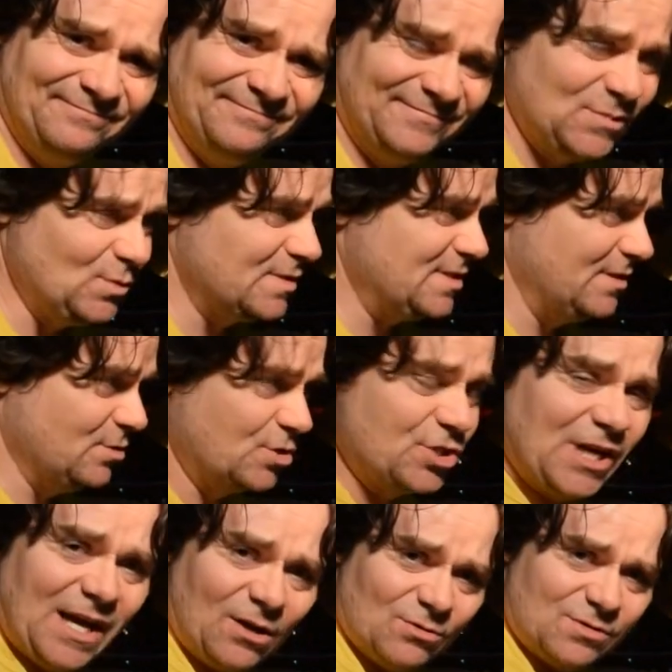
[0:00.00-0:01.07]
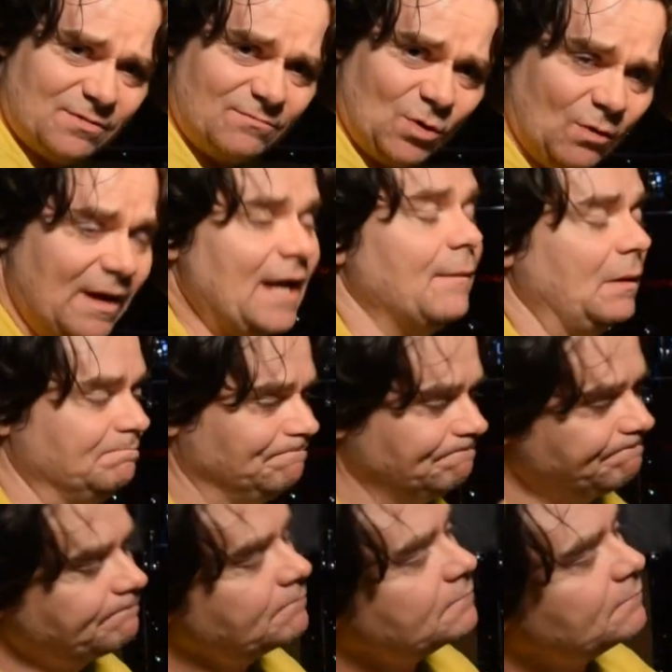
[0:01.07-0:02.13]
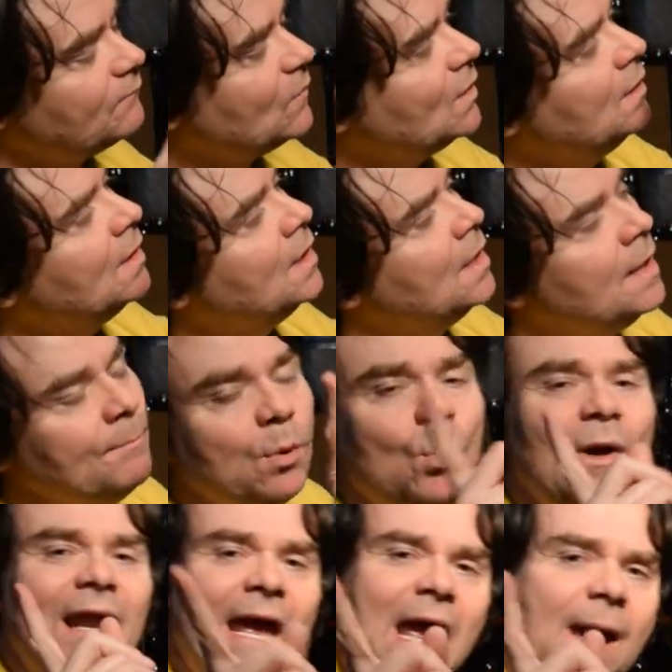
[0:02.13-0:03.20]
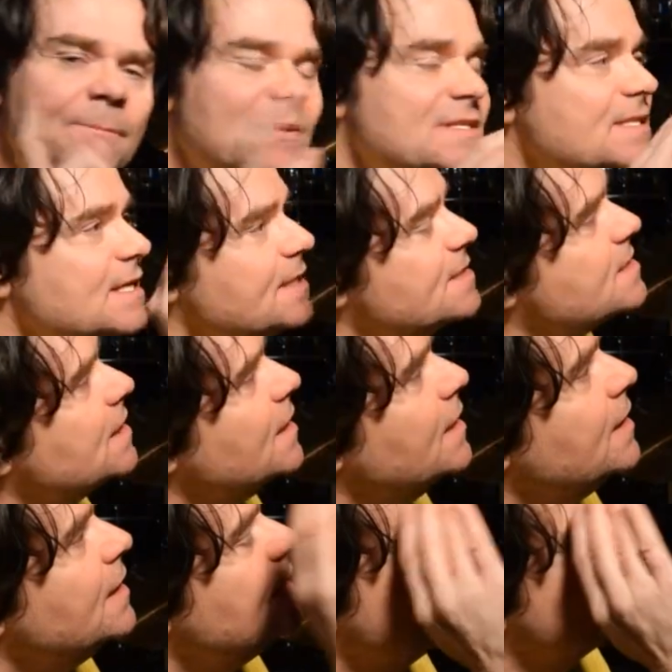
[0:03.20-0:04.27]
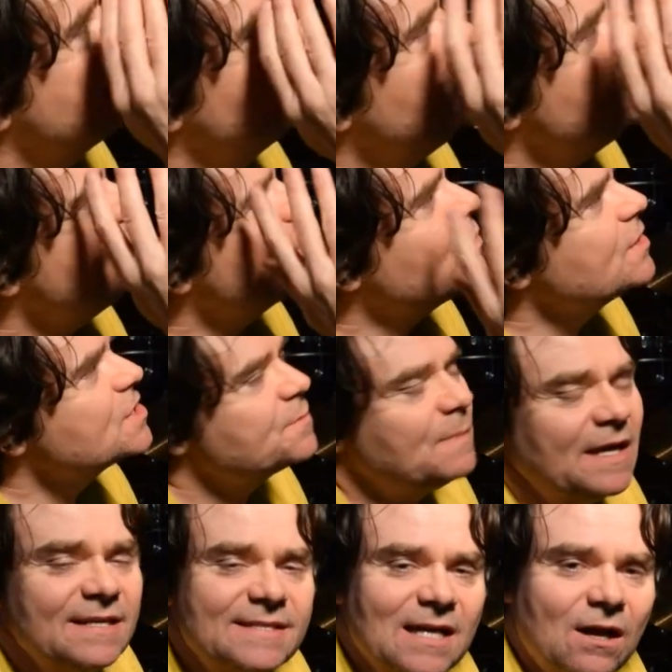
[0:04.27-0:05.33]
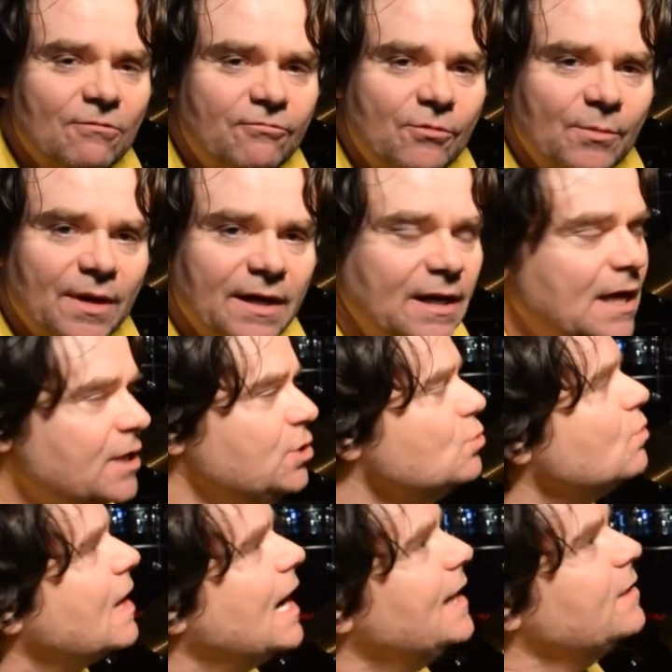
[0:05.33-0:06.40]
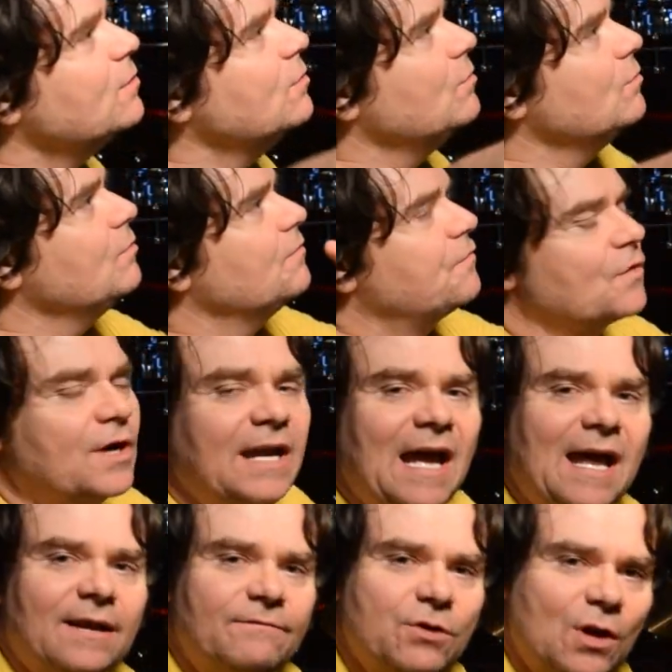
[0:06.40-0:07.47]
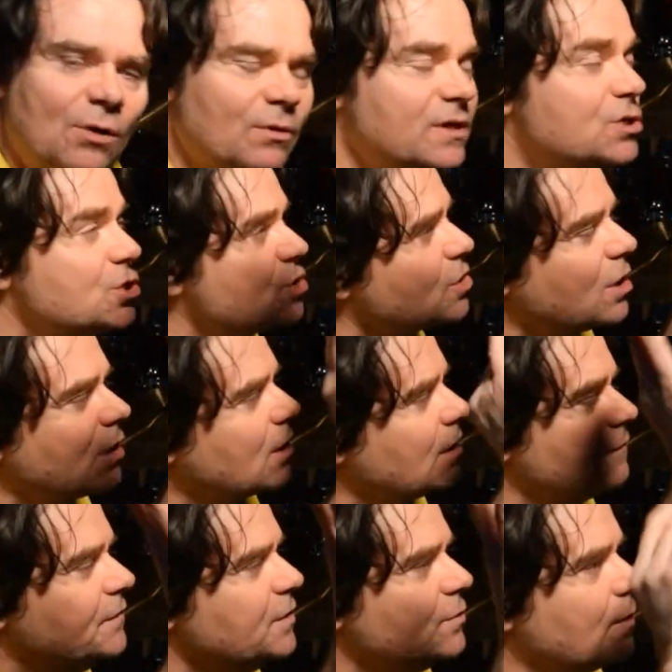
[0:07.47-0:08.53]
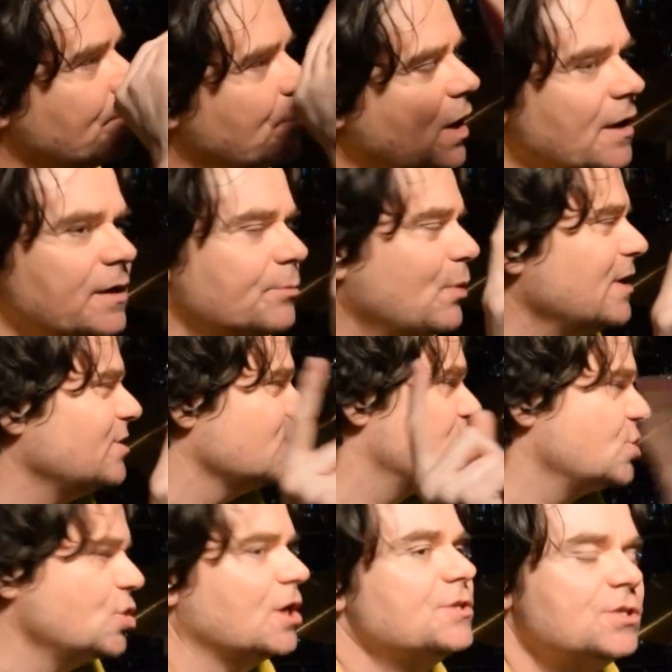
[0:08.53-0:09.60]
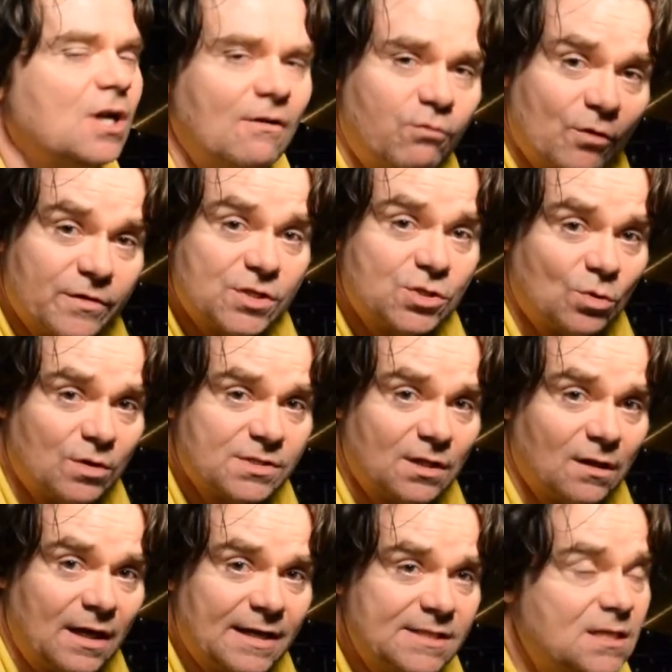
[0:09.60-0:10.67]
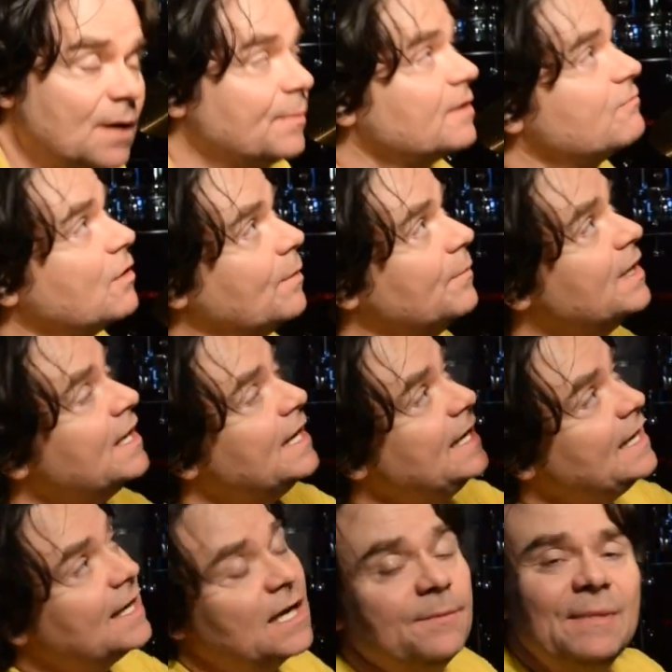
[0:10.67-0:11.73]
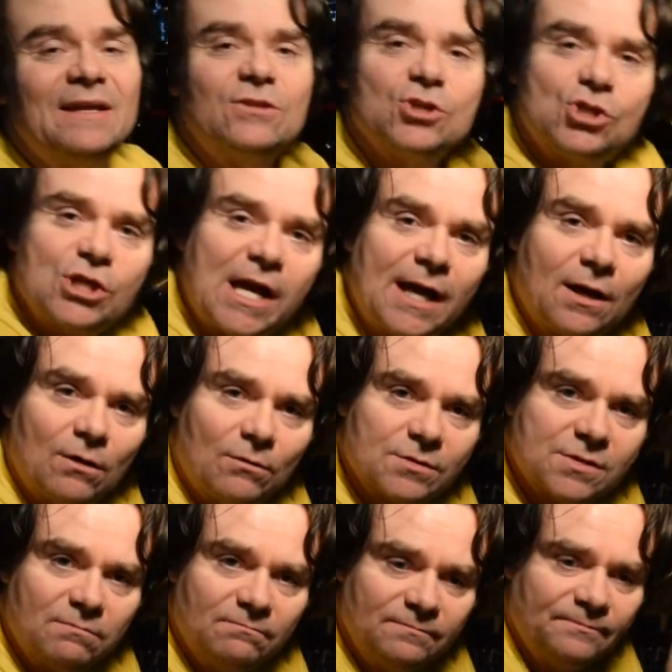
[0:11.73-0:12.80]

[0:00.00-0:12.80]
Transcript: So it's the shadows going, anyway. But what happens is if you sort of space out for a minute and you kind of forget, if you're not really sure, if you, a part of your brain just shuts off where the source of light's coming from, it can make the shadows,